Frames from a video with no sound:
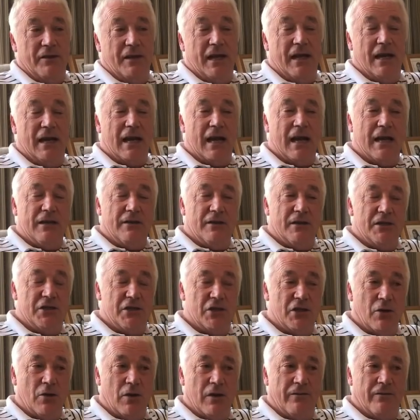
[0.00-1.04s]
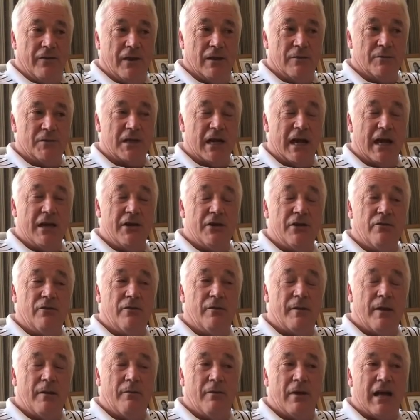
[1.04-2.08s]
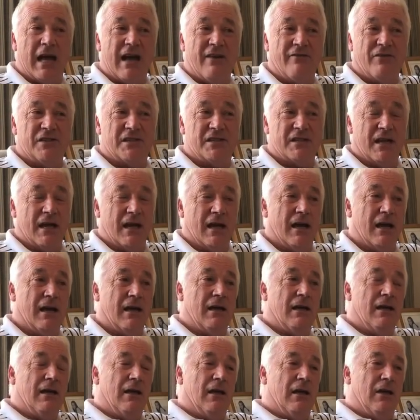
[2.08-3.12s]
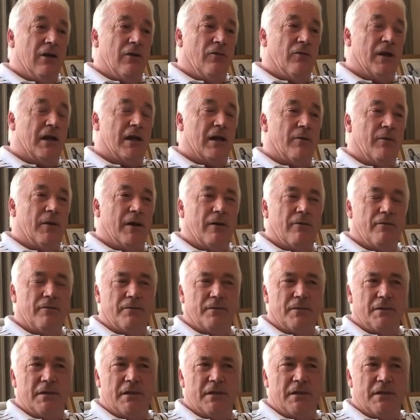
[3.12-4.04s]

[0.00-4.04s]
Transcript: They like the showy films. And I do remember Avatar were coming up.